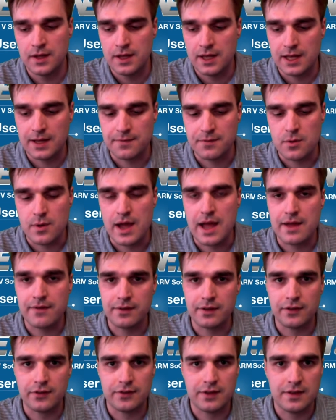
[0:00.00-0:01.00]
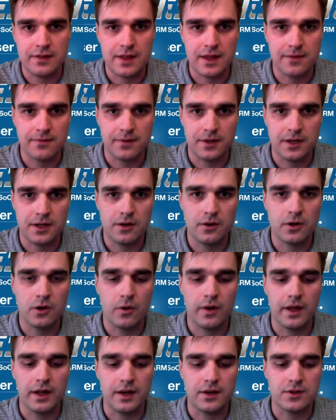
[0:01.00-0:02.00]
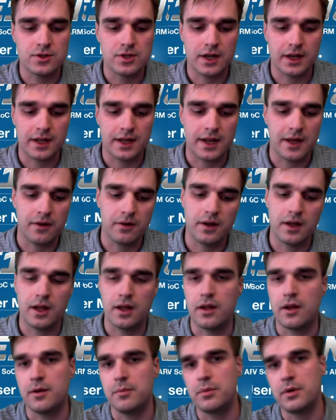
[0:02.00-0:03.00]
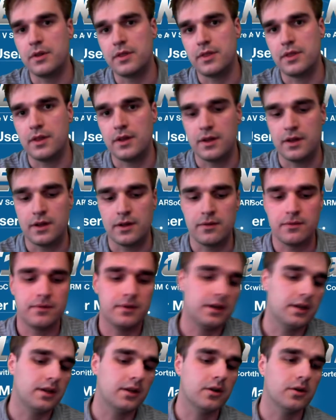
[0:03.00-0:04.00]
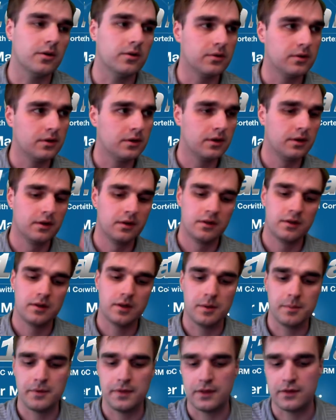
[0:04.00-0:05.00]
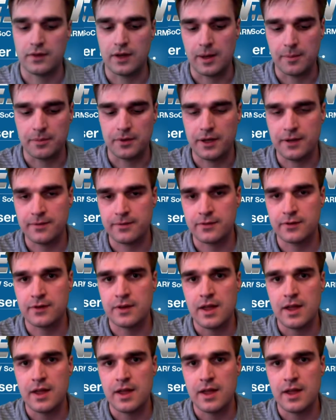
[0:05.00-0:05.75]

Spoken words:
If you haven't seen that video, go ahead and check it out. I put the video up in the top left.